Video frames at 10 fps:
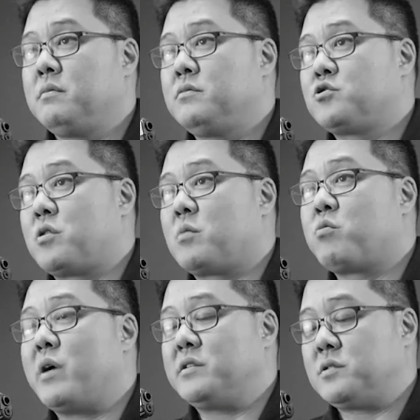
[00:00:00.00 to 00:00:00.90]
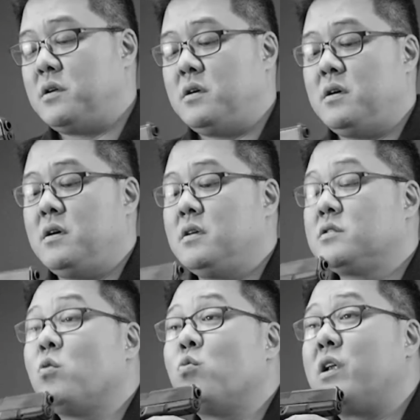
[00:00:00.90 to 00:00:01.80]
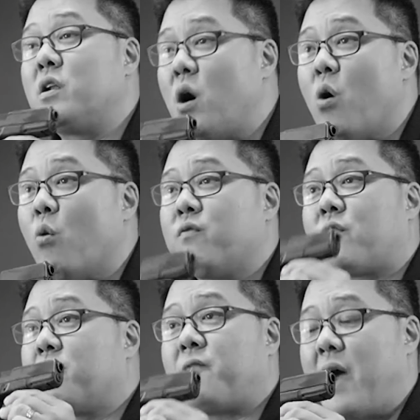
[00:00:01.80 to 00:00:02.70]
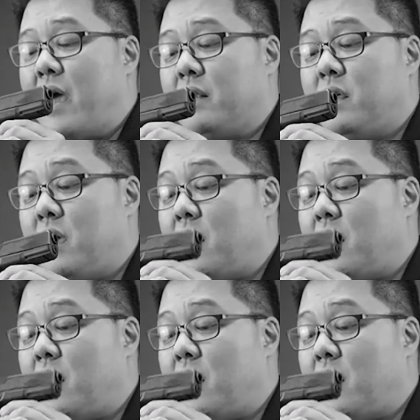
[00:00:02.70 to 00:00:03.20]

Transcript: trigger pressed. So we know for a fact,